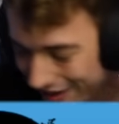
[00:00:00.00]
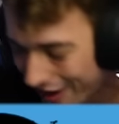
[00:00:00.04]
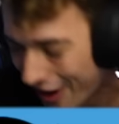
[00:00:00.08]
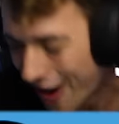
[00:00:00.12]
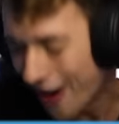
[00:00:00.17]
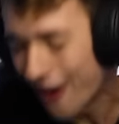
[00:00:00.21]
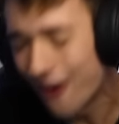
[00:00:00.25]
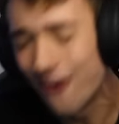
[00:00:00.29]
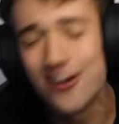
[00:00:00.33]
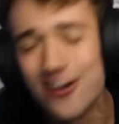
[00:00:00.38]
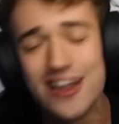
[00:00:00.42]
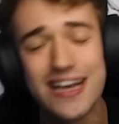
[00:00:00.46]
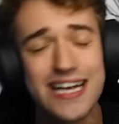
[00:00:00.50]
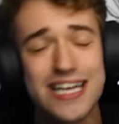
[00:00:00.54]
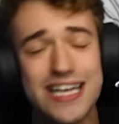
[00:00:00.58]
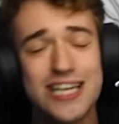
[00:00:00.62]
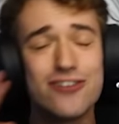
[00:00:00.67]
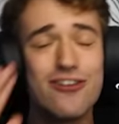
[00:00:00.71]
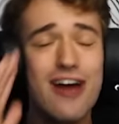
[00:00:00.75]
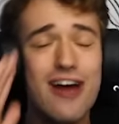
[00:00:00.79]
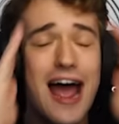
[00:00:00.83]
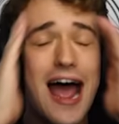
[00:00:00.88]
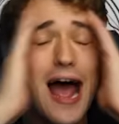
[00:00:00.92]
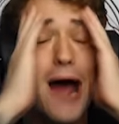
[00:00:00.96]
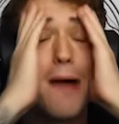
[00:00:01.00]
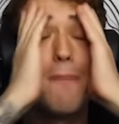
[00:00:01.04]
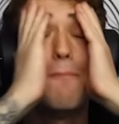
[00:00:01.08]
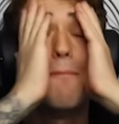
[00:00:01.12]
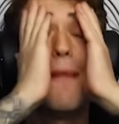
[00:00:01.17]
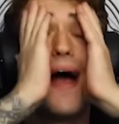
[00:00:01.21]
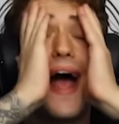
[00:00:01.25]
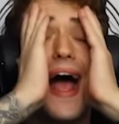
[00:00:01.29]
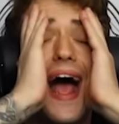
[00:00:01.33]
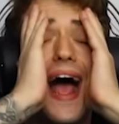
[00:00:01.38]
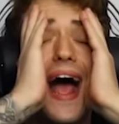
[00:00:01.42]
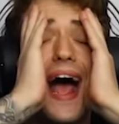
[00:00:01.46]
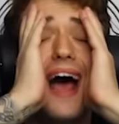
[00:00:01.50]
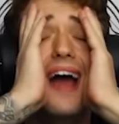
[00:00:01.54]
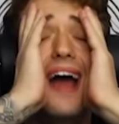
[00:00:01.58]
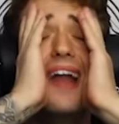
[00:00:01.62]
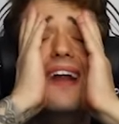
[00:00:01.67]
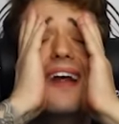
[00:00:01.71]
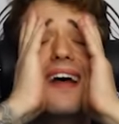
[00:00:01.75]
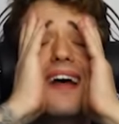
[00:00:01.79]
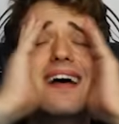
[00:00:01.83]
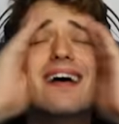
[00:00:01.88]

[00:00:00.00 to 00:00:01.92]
Holy crap, man.